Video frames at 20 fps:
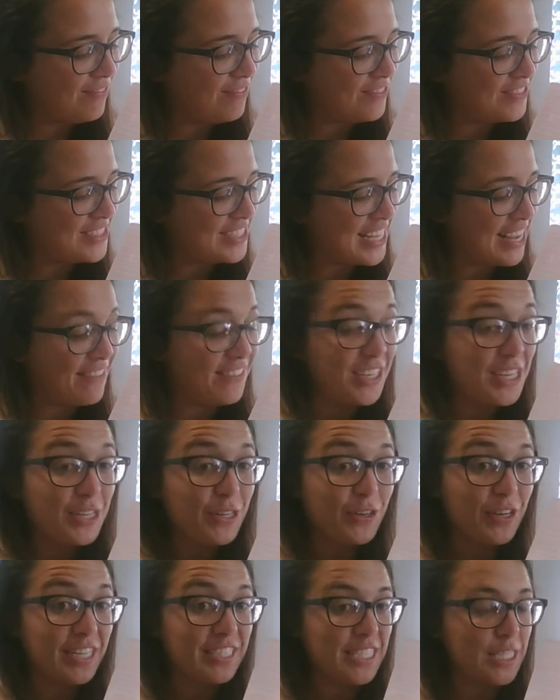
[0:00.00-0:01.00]
70
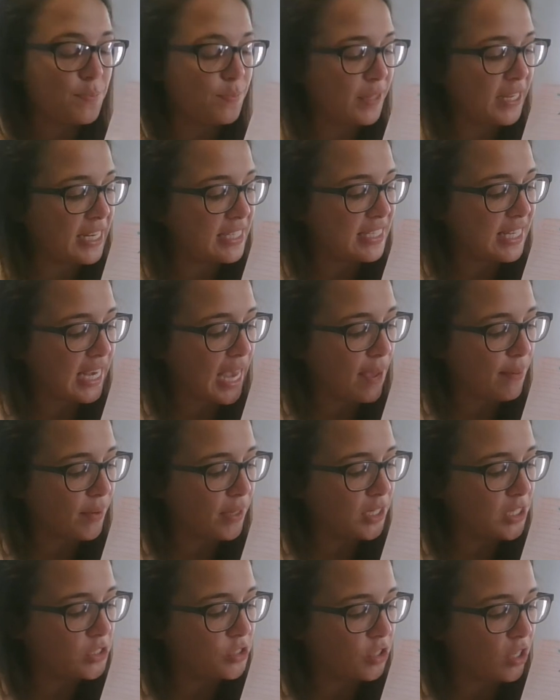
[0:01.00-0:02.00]
degrees is pleasing, I'm
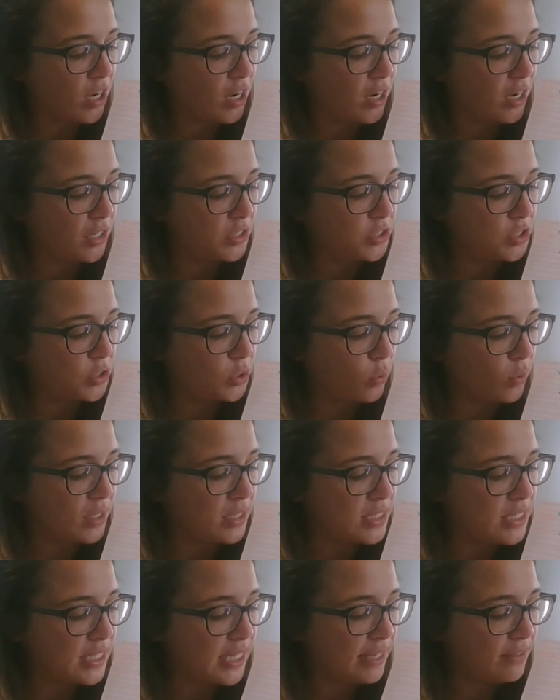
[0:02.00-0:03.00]
going to draw a
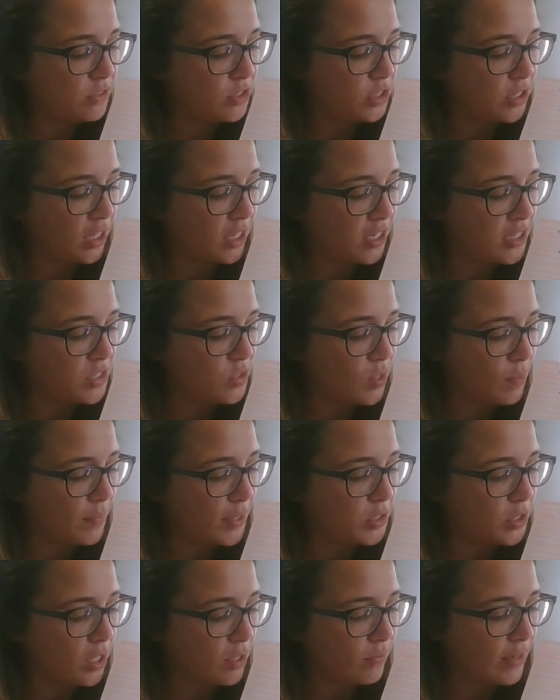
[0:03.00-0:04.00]
short sleeve shirt. So I'm
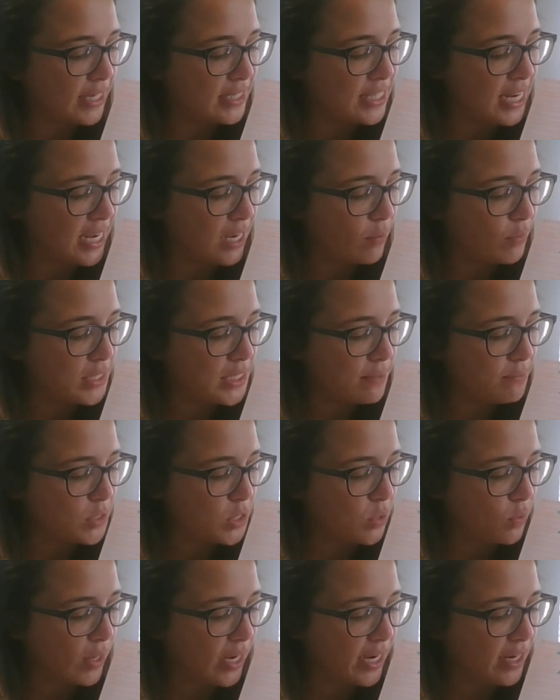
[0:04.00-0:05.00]
going to draw a rectangle with some
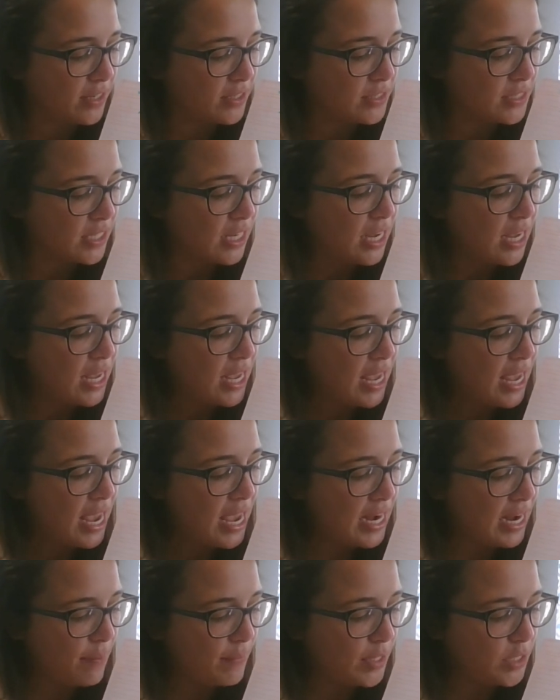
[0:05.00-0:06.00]
squares,
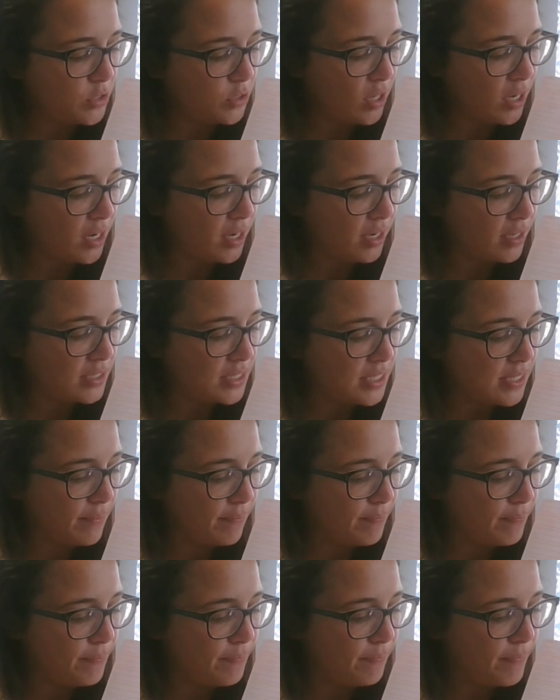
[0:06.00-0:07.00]
and I'm going to draw
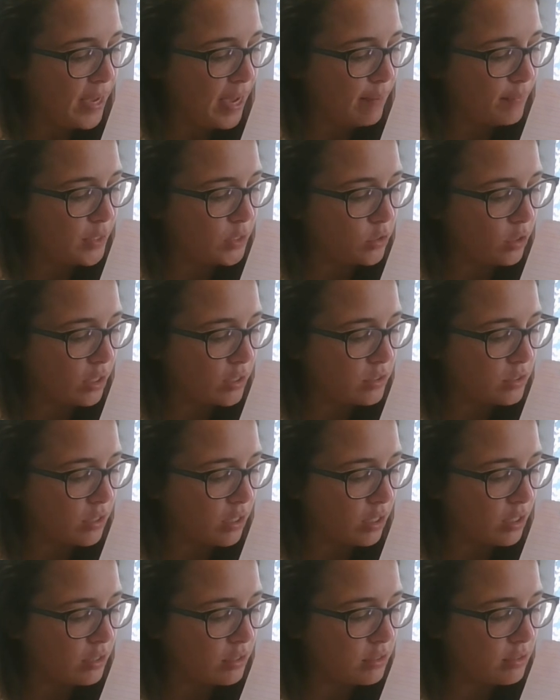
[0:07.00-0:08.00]
a
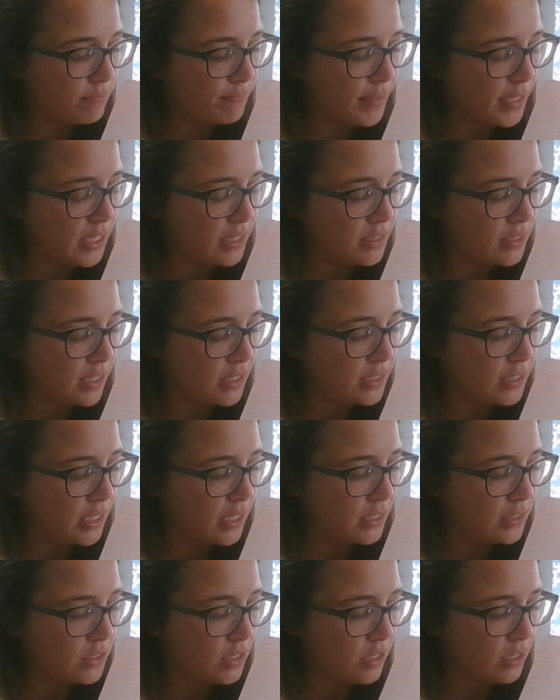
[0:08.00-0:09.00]
skirt because that's
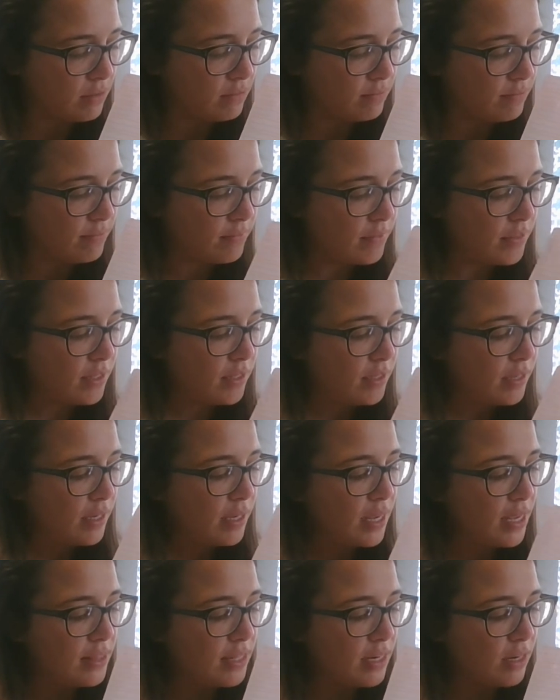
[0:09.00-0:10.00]
easier.
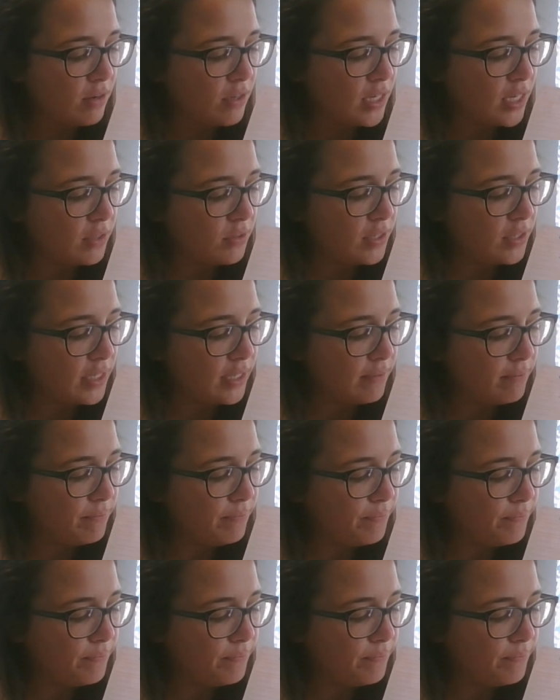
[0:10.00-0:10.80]
And then I'll color it in.